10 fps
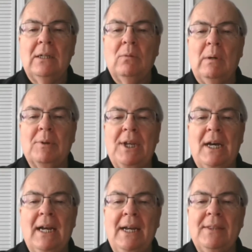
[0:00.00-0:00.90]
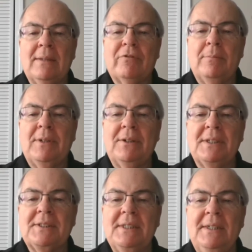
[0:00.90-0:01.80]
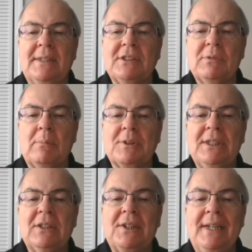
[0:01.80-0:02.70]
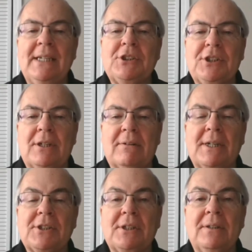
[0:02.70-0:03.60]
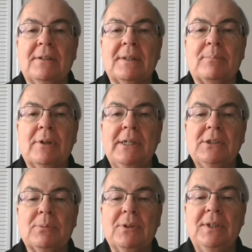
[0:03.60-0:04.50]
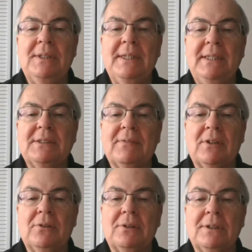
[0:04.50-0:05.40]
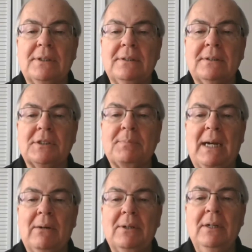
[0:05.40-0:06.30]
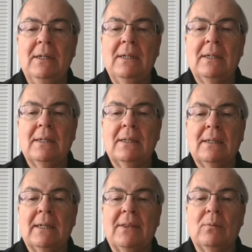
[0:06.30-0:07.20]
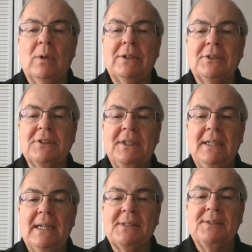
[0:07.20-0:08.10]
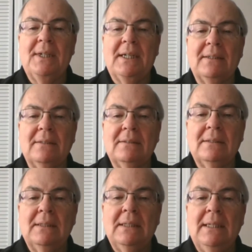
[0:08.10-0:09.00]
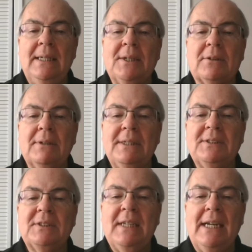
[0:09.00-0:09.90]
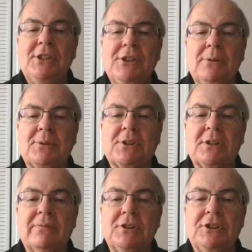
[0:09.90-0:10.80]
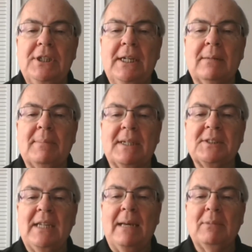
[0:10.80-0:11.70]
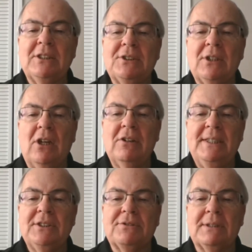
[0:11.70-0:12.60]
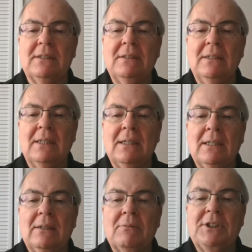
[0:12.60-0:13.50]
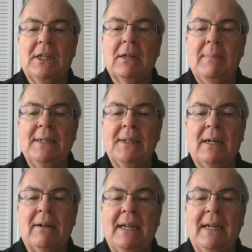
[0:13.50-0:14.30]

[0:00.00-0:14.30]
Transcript: We will not hide them from their descendants. We will tell the next generation the praiseworthy deeds of the Lord, his power, and the wonders he has done. He decreed statutes for Jacob and established the law in Israel, which he commanded our